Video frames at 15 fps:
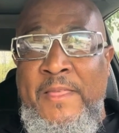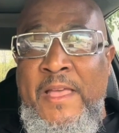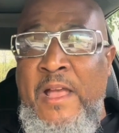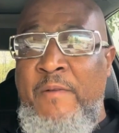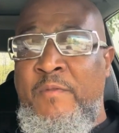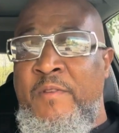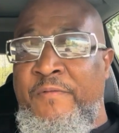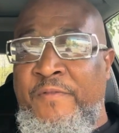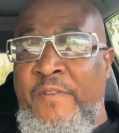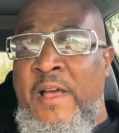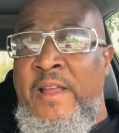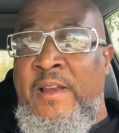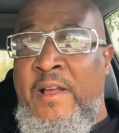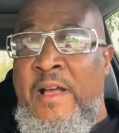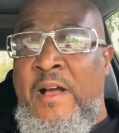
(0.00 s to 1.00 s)
Every
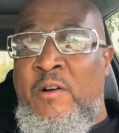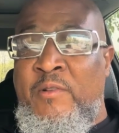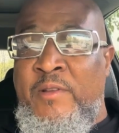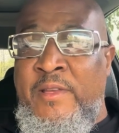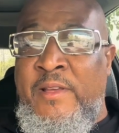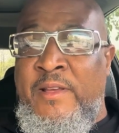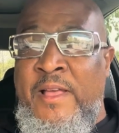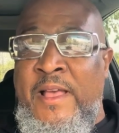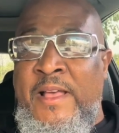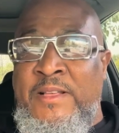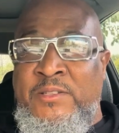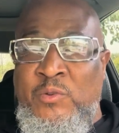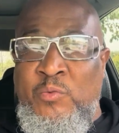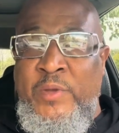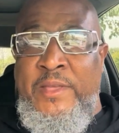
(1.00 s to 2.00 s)
fighter out here
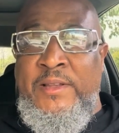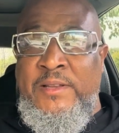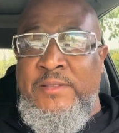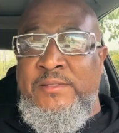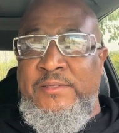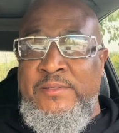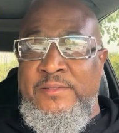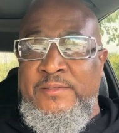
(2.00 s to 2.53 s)
has a weakness.